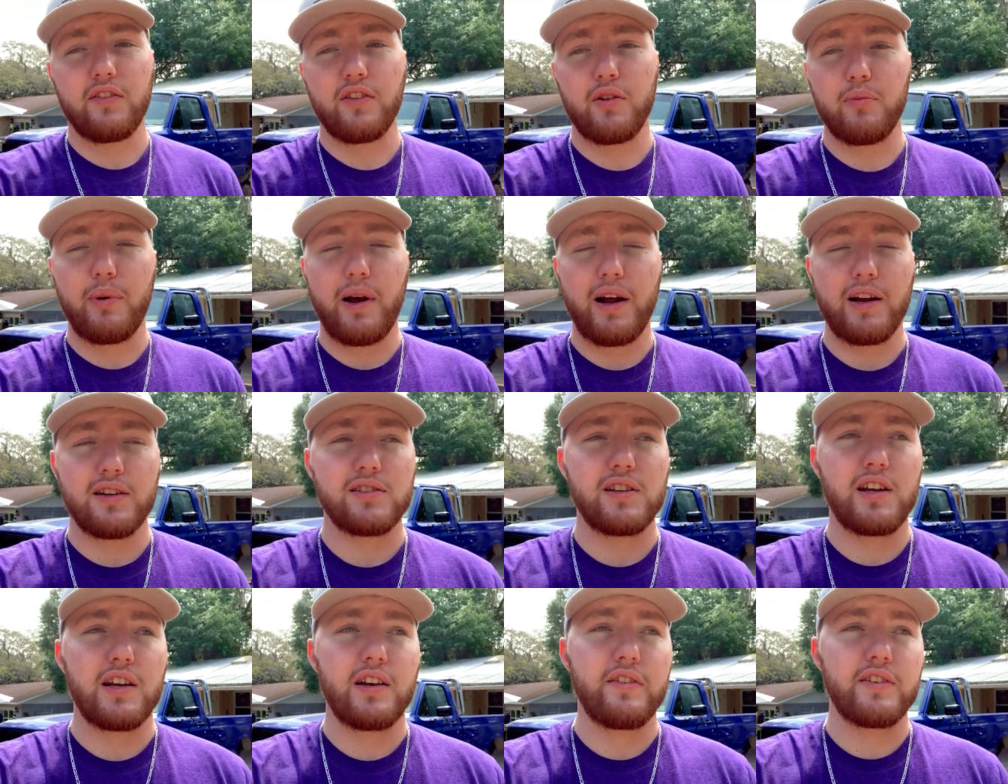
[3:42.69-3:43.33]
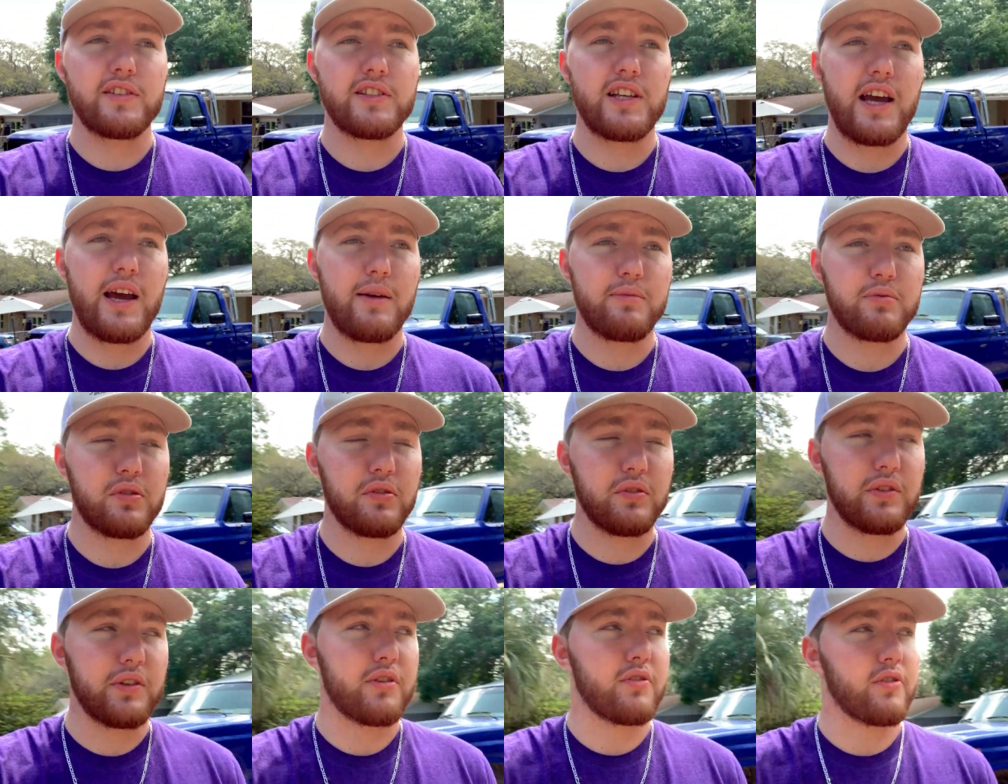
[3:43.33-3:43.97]
The backside of it is
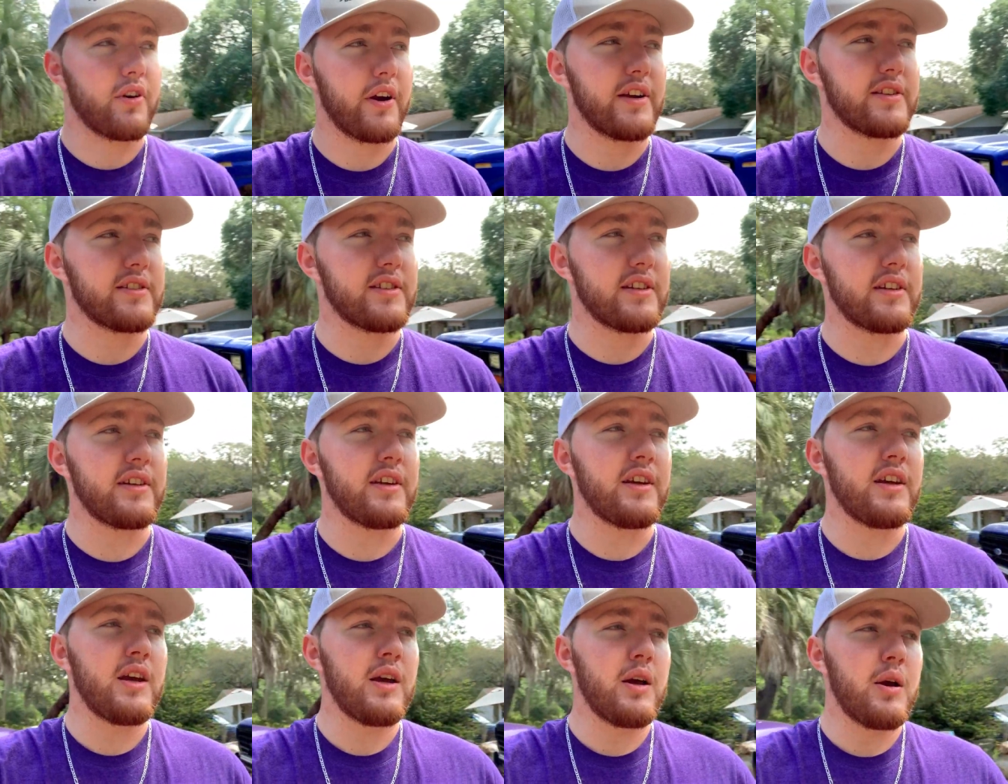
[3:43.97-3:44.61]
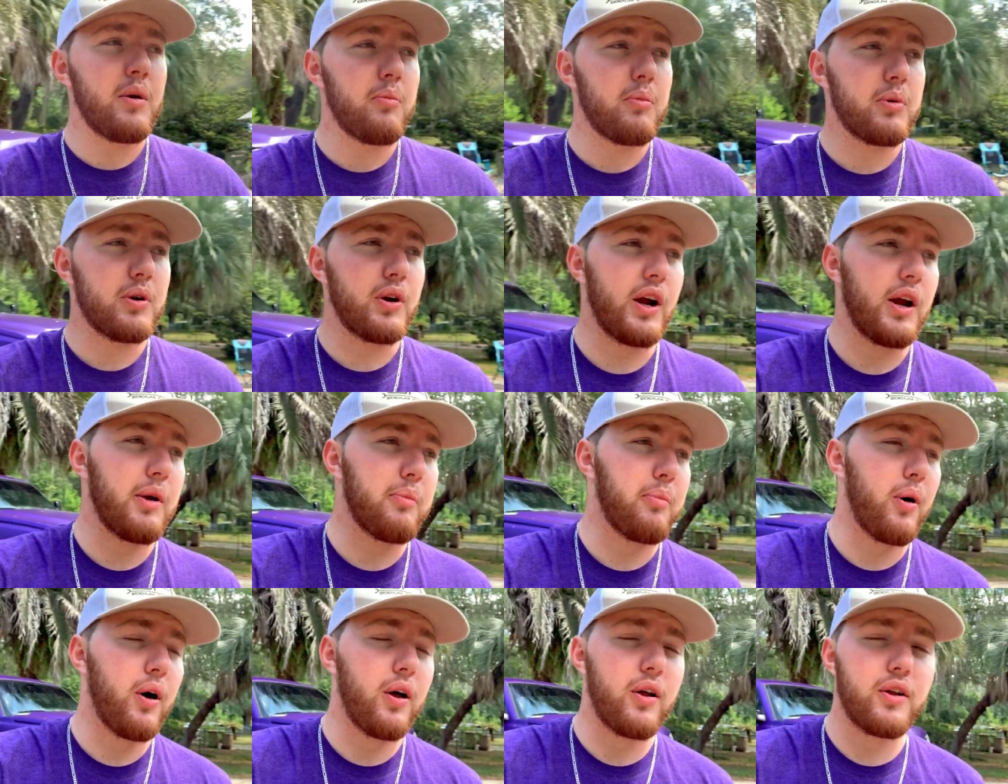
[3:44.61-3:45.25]
absolutely crazy, but I
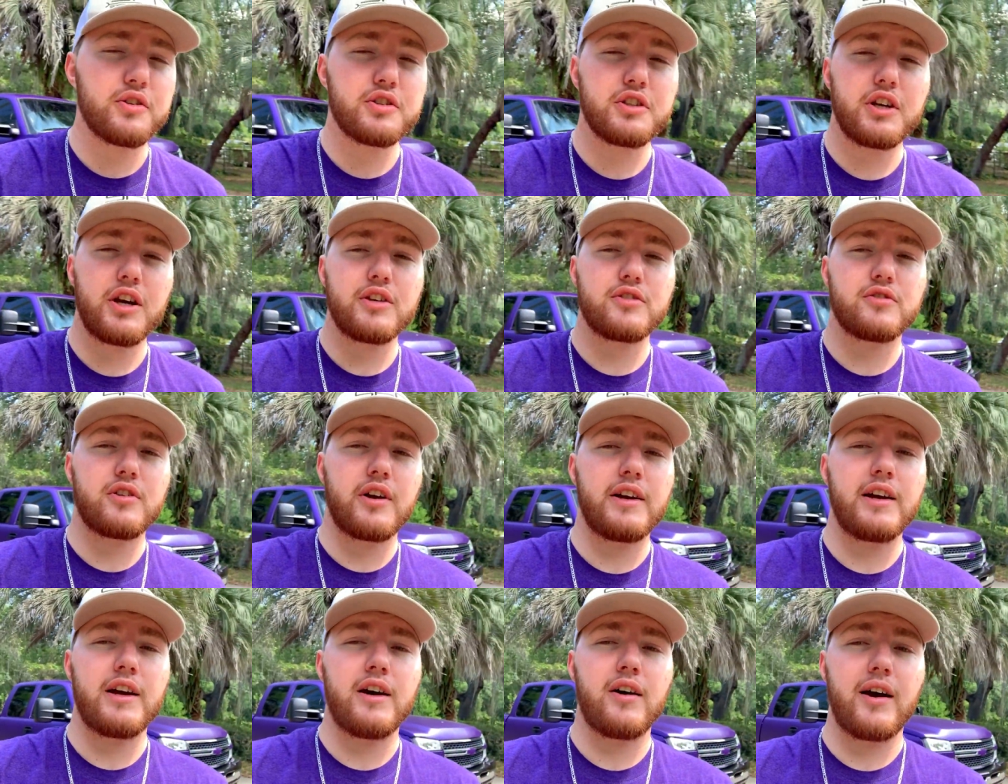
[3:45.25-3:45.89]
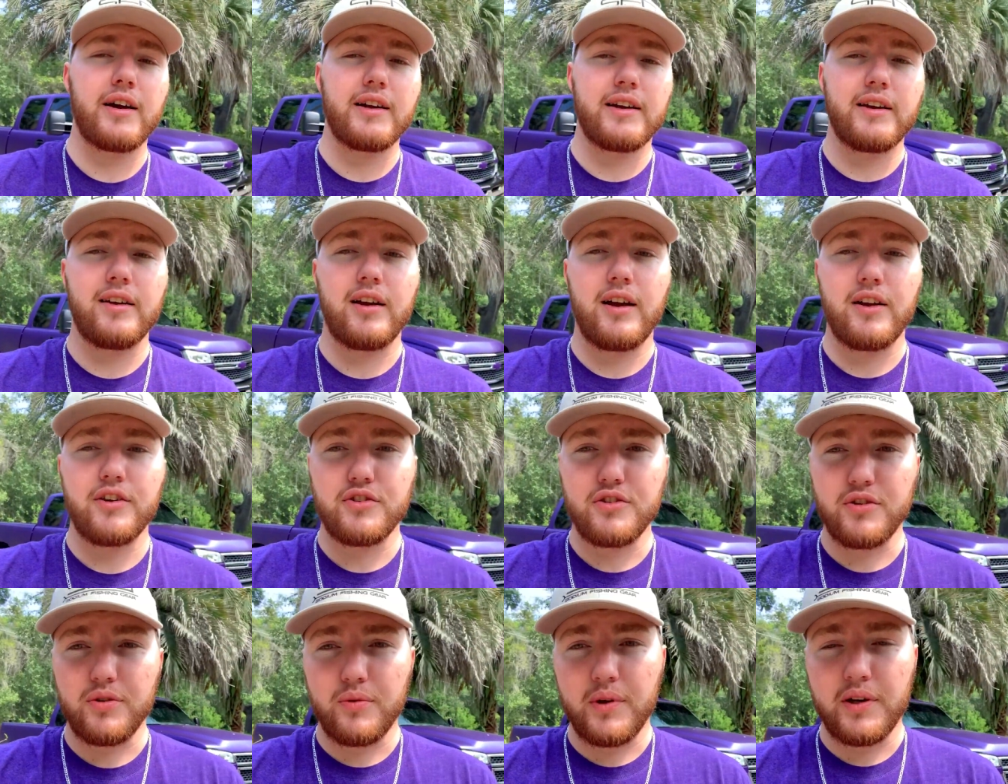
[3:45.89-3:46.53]
apologize right now. I
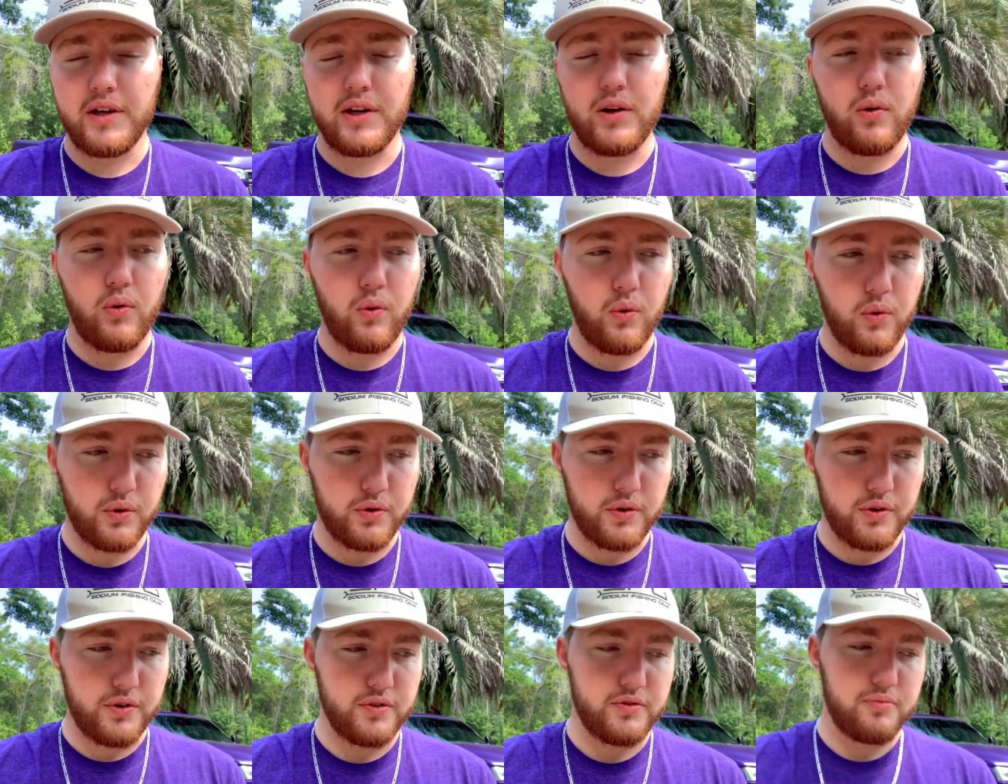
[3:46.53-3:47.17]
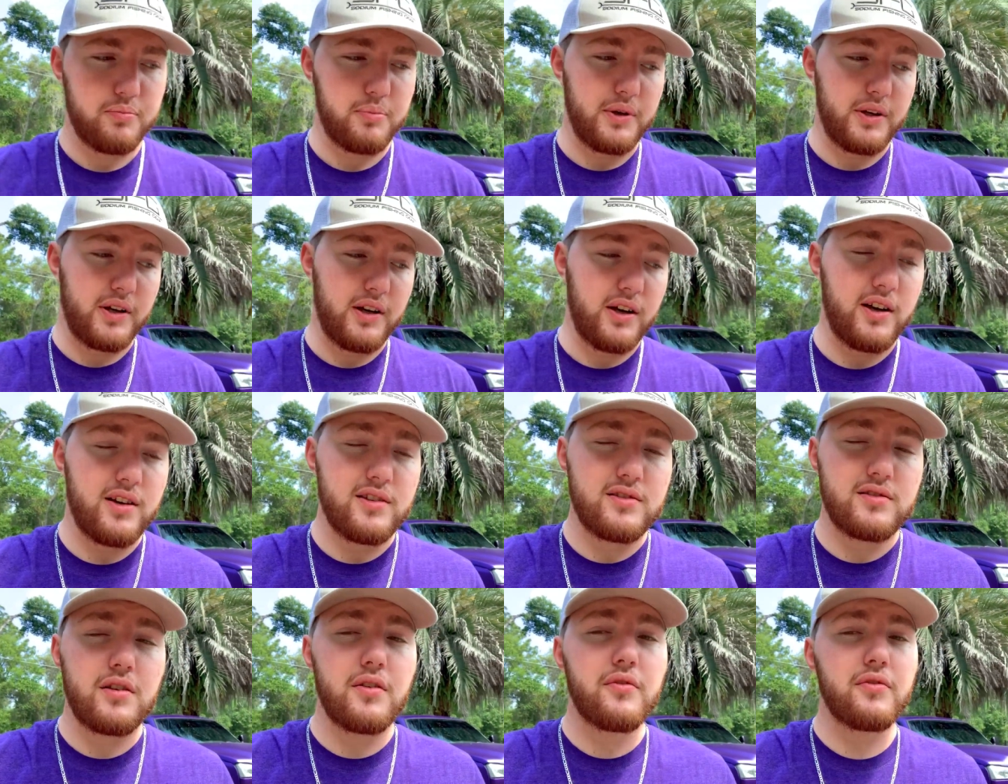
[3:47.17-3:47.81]
cannot do any orders
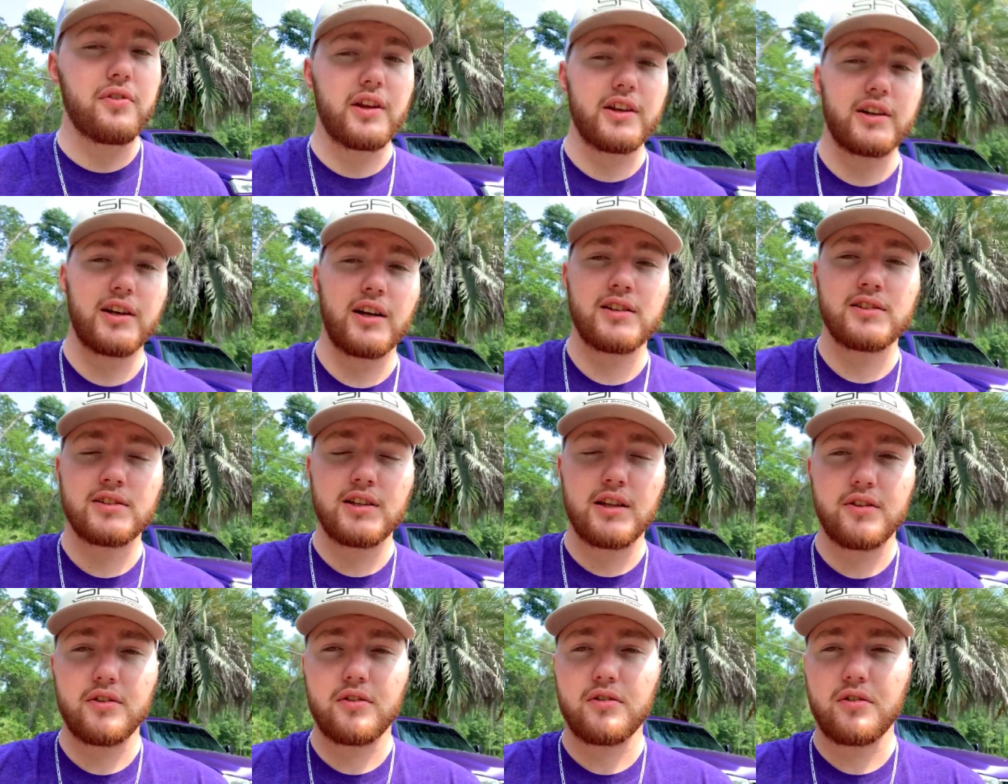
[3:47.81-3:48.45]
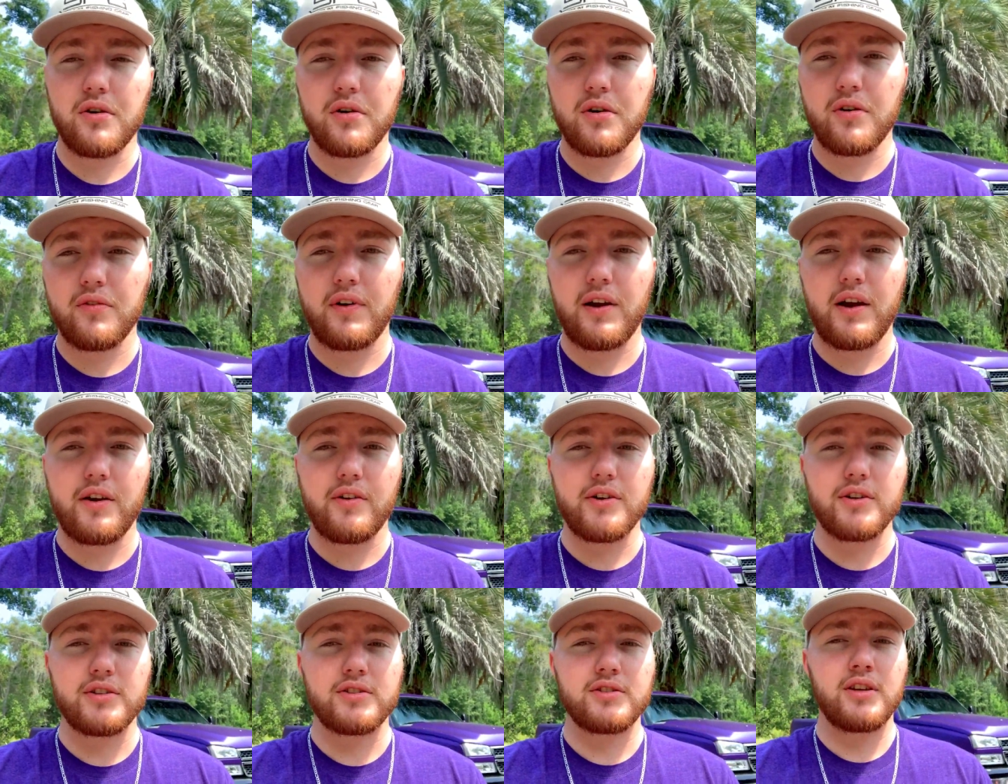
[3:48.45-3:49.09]
because of, like I said, the
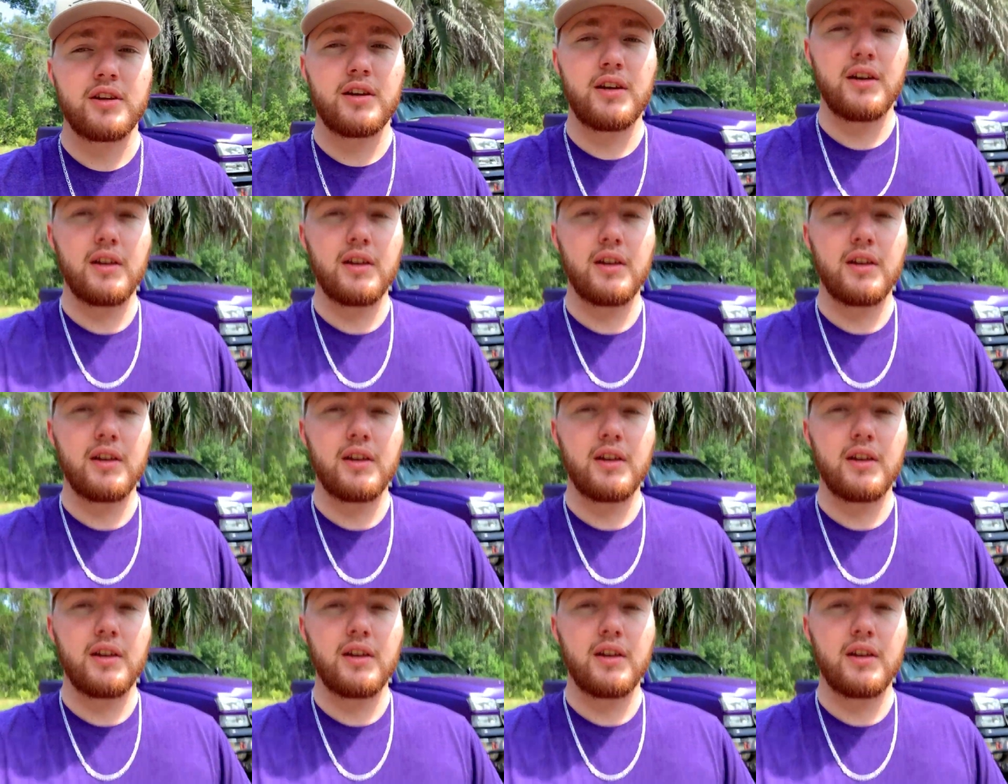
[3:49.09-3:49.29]
coronavirus.